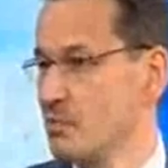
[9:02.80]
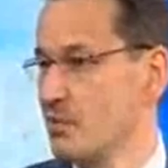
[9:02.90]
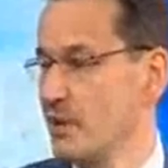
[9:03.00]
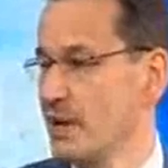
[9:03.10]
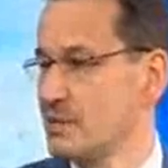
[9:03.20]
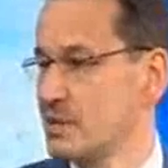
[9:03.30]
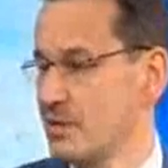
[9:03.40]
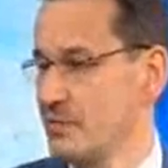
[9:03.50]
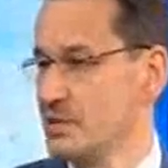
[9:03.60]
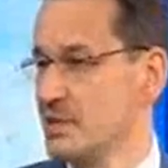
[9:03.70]
to provide
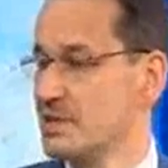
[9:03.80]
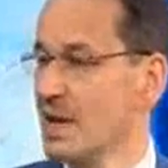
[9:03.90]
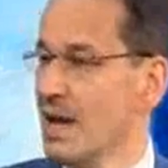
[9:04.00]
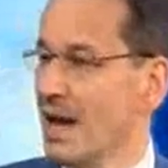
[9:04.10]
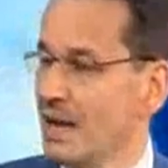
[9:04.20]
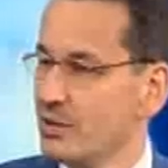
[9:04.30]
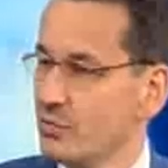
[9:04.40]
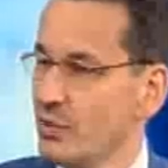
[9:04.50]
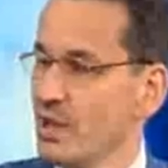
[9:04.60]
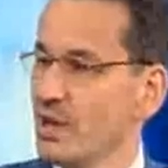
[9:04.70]
services,
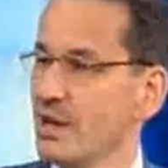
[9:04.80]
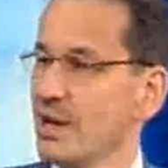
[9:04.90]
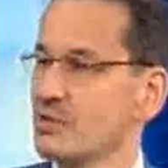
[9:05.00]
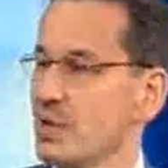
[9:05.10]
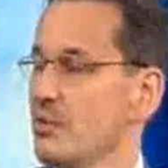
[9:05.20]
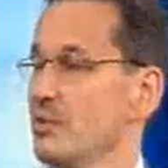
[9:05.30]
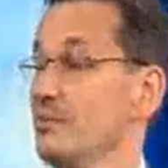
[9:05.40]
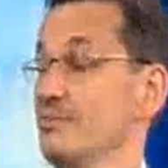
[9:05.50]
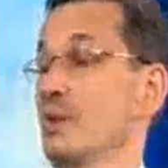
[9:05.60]
and we are actually.